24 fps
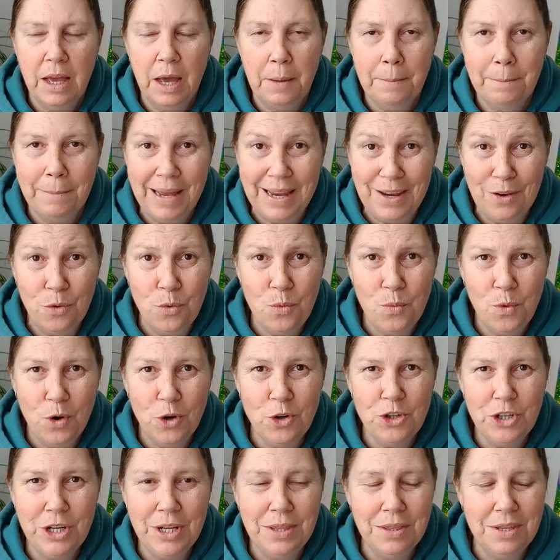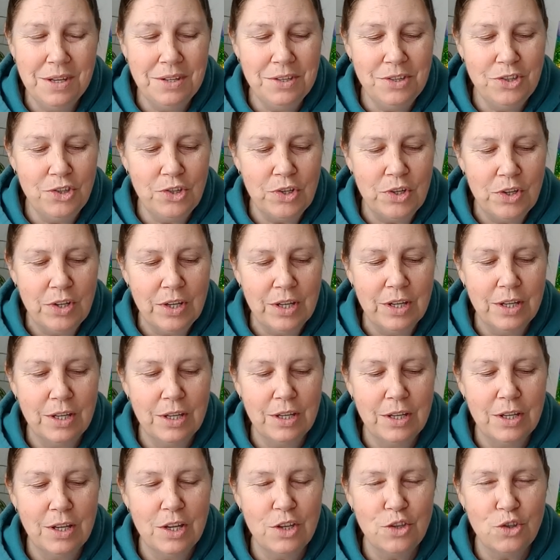male watching this,
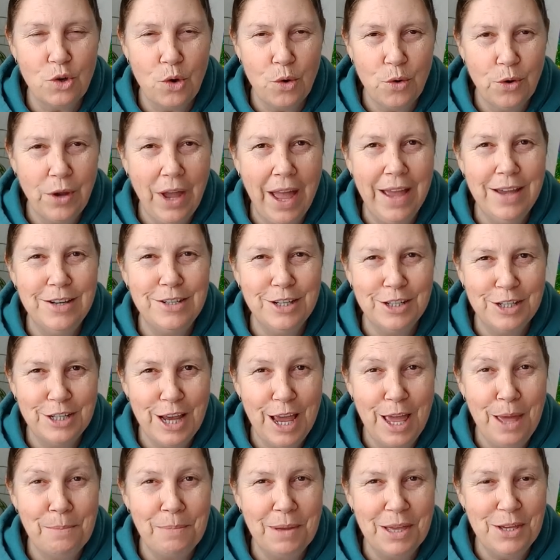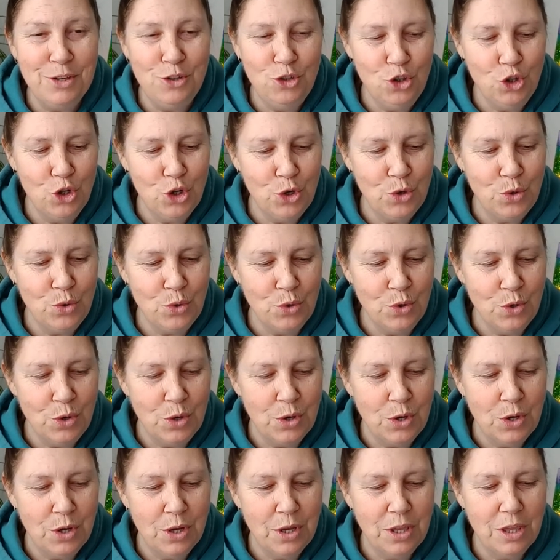it's okay to tap into
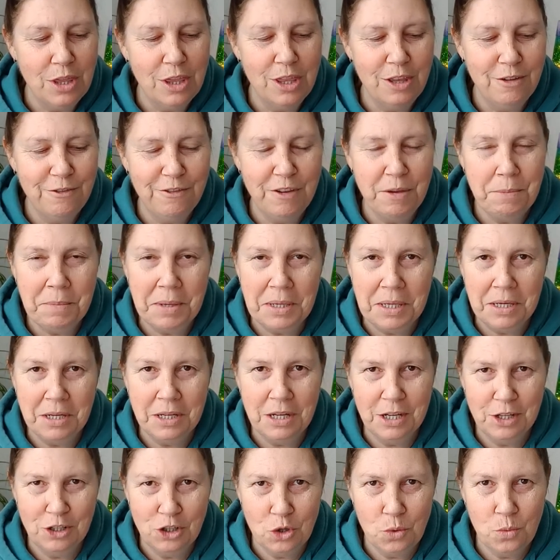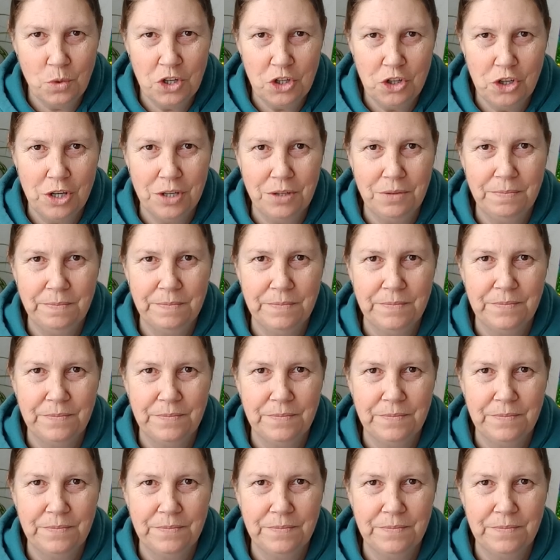the feminine intuition.